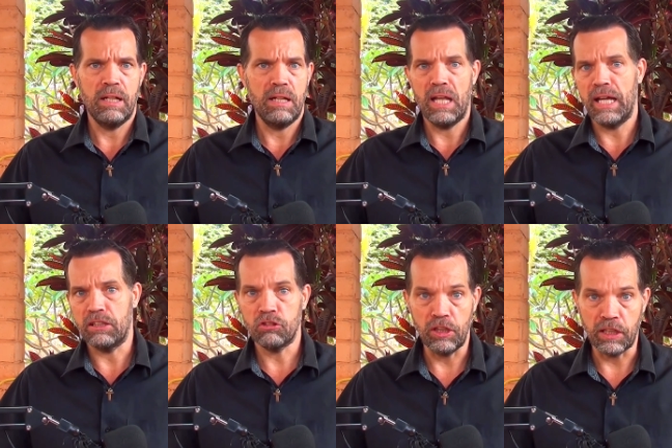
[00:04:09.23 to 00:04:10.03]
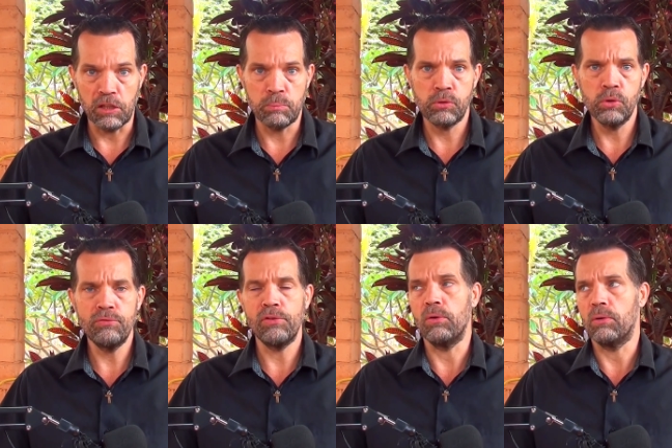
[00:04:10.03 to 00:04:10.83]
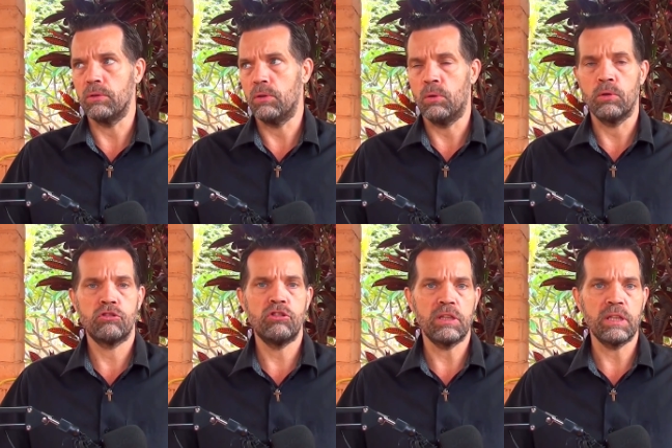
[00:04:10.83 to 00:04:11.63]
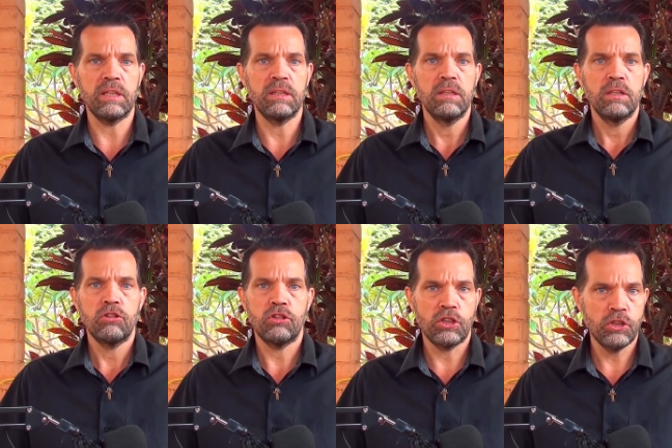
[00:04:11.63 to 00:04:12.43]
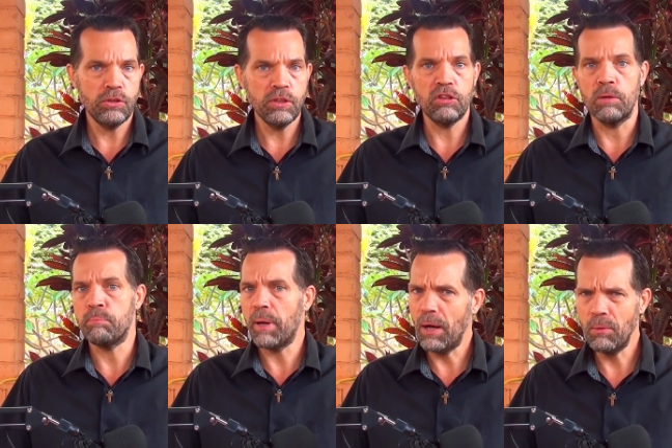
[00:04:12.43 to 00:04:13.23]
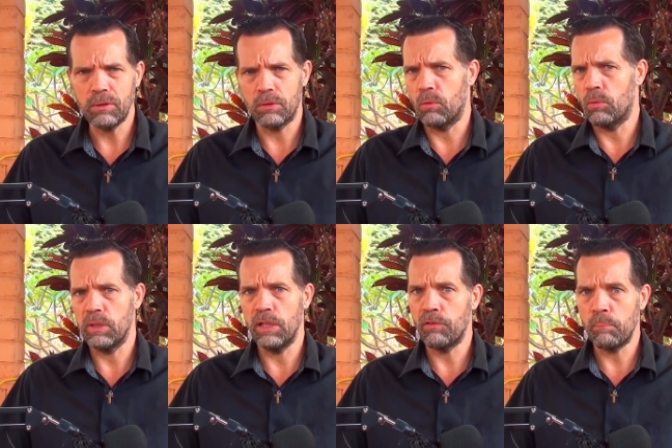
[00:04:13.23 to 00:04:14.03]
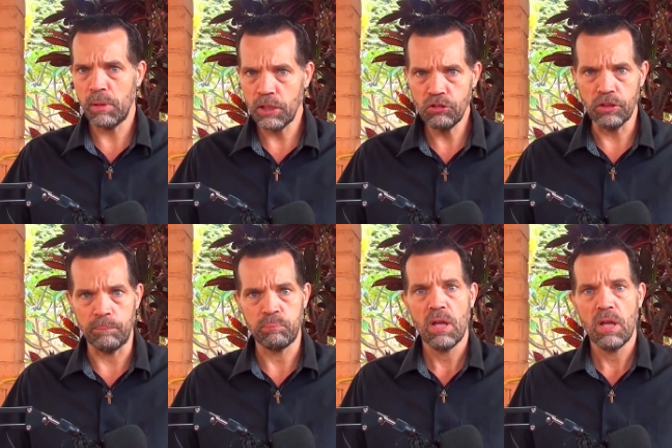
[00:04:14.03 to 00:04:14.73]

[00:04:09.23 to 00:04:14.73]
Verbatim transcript: like seeking approval or seeking security, power, or even pleasure.